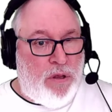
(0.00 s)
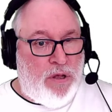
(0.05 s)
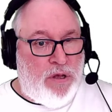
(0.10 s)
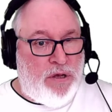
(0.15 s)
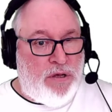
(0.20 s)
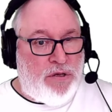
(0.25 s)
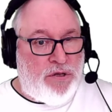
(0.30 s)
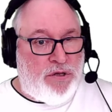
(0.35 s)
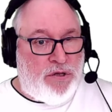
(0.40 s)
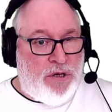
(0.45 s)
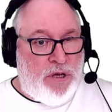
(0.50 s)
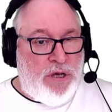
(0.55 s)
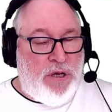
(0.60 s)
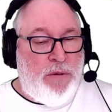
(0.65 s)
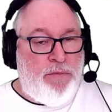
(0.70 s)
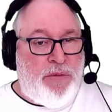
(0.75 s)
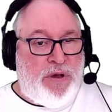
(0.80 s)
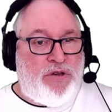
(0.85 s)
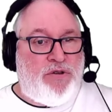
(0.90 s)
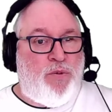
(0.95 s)
That's
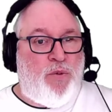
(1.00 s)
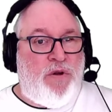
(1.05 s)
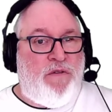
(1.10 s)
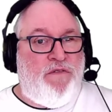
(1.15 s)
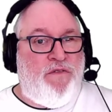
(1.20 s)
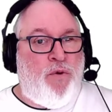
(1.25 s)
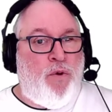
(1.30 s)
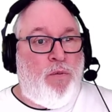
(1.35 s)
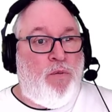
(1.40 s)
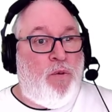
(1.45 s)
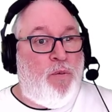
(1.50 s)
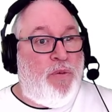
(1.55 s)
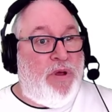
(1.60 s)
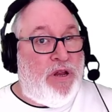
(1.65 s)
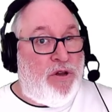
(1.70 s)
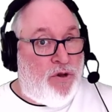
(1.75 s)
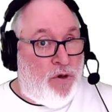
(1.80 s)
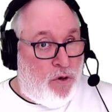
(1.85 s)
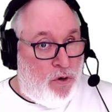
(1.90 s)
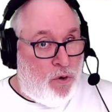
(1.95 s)
because 1 foot would
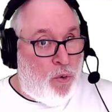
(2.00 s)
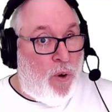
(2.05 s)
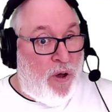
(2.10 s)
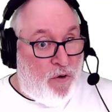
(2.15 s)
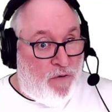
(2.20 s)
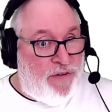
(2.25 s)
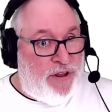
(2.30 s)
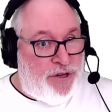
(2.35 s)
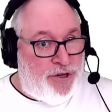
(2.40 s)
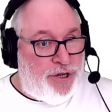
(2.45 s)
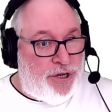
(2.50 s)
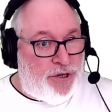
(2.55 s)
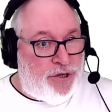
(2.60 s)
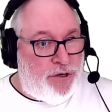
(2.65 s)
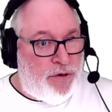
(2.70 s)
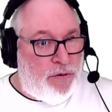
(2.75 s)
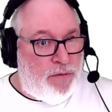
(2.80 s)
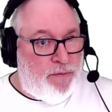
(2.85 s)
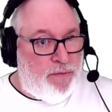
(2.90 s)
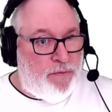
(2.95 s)
be 12
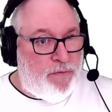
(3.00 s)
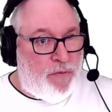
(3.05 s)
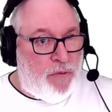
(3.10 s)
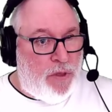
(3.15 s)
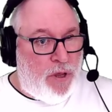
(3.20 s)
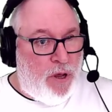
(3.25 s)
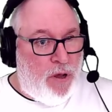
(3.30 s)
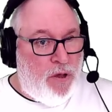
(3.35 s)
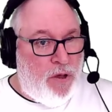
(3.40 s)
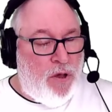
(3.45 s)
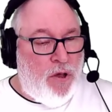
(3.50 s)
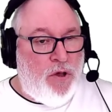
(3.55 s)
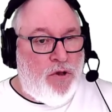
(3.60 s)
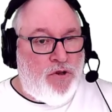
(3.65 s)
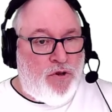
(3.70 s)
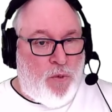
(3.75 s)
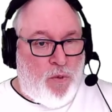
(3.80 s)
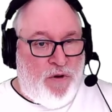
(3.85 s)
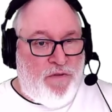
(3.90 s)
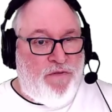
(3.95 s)
inches.
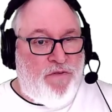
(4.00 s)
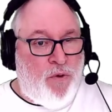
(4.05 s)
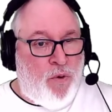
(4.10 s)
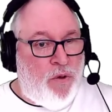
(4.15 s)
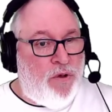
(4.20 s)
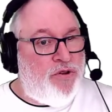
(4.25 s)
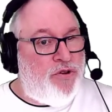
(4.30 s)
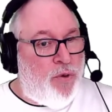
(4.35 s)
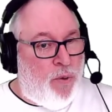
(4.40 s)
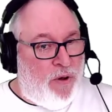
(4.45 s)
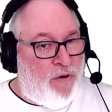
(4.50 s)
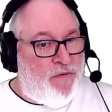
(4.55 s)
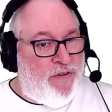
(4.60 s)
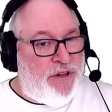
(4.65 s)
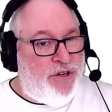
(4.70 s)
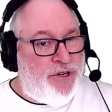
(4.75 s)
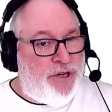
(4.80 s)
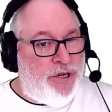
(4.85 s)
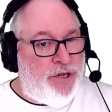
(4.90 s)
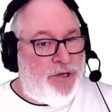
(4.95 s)
So 1 foot, 12
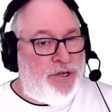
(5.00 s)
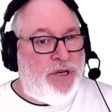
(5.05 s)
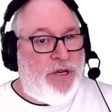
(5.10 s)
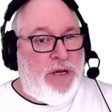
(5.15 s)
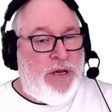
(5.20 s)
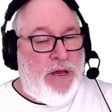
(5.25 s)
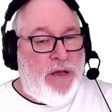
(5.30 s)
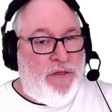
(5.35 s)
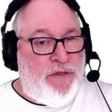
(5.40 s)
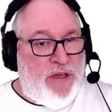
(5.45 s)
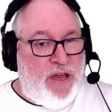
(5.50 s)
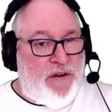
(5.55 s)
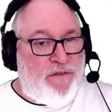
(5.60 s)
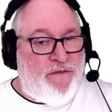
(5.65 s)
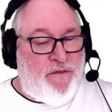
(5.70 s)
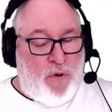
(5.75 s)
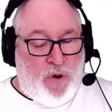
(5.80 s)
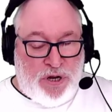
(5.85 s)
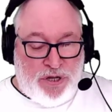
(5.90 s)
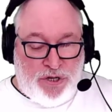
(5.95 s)
inches,
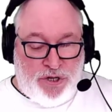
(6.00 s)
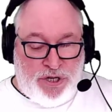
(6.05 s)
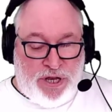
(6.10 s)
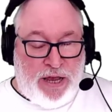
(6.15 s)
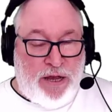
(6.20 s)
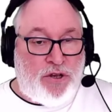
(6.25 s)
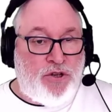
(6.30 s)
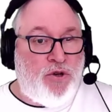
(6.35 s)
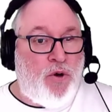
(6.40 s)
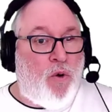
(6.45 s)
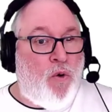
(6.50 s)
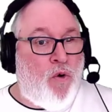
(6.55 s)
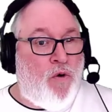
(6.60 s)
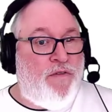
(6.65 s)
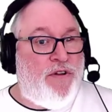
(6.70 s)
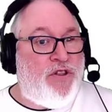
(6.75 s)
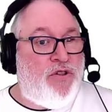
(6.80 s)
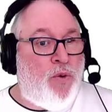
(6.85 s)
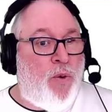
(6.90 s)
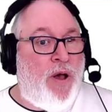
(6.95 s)
therefore 6
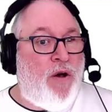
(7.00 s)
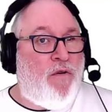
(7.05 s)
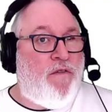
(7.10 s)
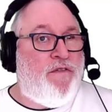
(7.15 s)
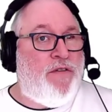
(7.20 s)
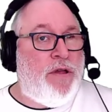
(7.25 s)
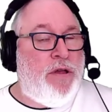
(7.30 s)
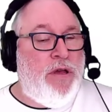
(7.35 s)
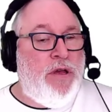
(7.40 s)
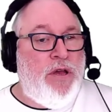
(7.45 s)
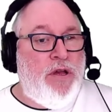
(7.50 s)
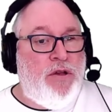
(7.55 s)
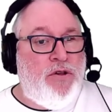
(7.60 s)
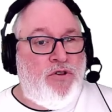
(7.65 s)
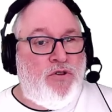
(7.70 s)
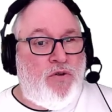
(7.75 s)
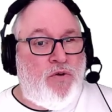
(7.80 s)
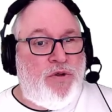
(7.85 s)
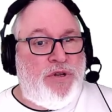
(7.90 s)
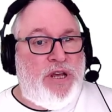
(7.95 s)
over 12.
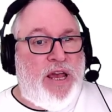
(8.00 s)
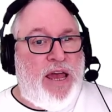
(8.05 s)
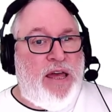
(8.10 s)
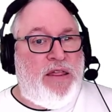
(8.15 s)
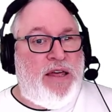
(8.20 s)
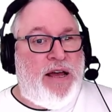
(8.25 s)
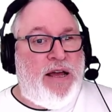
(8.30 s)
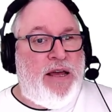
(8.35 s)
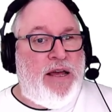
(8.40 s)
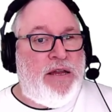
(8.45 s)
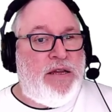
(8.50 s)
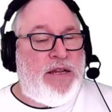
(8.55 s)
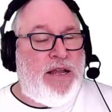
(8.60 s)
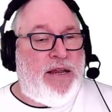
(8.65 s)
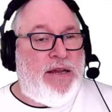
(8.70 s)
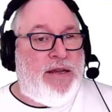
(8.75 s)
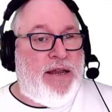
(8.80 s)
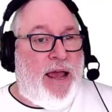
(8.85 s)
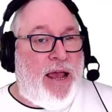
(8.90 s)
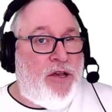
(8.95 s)
So to get that into a
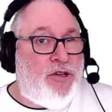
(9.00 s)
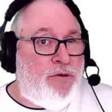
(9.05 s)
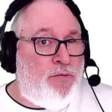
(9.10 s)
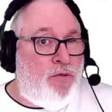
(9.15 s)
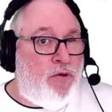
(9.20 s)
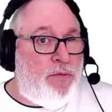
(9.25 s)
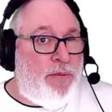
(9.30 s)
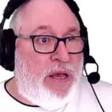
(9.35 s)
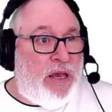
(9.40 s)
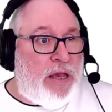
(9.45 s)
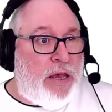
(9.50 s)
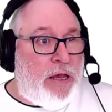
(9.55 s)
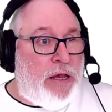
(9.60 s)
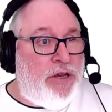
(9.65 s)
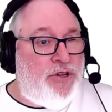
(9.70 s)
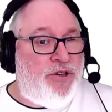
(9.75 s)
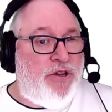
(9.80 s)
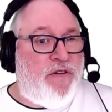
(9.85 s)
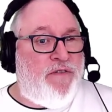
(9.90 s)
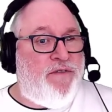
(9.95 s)
decimal, make it
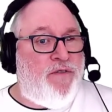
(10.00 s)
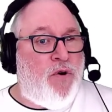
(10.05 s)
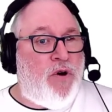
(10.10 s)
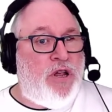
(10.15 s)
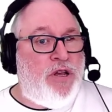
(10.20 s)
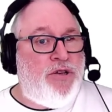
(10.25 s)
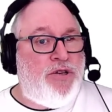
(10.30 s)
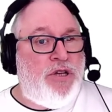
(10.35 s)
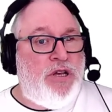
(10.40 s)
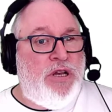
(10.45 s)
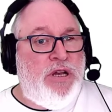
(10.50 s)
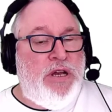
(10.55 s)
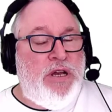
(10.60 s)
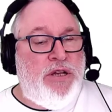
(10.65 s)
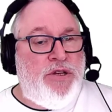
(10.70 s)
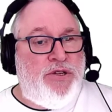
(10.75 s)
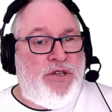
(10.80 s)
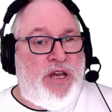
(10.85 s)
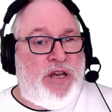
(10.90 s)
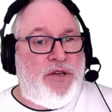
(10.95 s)
easier for us,
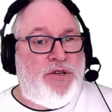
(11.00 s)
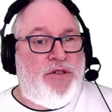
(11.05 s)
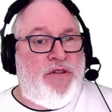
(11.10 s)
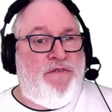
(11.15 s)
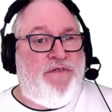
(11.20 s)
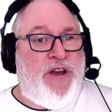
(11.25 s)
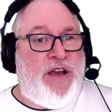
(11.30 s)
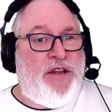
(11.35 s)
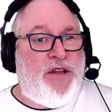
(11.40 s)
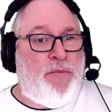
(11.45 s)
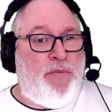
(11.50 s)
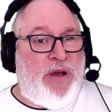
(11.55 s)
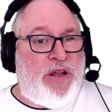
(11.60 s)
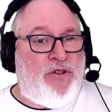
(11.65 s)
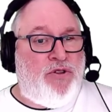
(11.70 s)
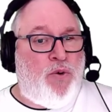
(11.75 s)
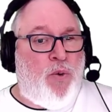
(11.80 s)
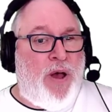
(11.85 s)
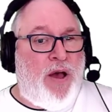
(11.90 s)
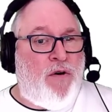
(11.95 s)
6 divided by
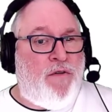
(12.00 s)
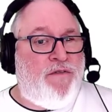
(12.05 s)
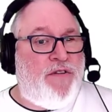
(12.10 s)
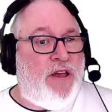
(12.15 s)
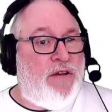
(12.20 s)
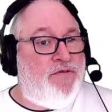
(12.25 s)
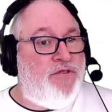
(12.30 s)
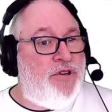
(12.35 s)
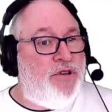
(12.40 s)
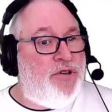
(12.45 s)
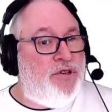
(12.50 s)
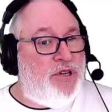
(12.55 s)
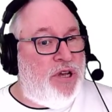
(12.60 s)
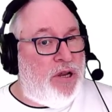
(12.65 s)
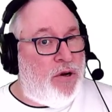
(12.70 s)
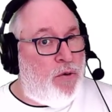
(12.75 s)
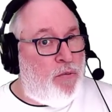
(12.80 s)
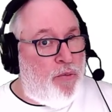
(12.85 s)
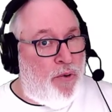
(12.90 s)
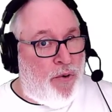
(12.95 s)
12 gives us
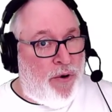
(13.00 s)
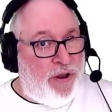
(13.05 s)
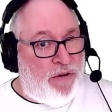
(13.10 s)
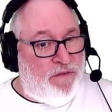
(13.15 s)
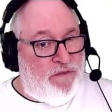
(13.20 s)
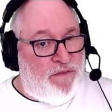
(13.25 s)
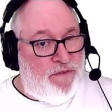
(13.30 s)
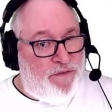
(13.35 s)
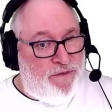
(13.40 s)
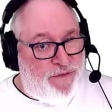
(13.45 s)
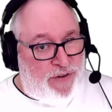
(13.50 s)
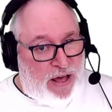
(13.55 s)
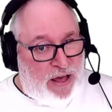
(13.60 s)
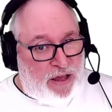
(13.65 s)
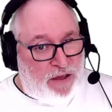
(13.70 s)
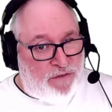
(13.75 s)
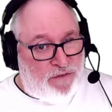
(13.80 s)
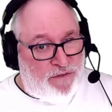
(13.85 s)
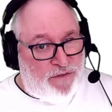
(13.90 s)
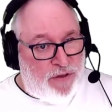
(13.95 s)

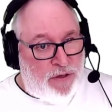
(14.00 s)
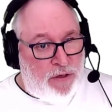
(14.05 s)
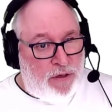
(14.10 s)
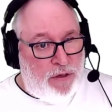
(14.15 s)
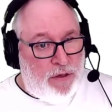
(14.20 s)
0.5.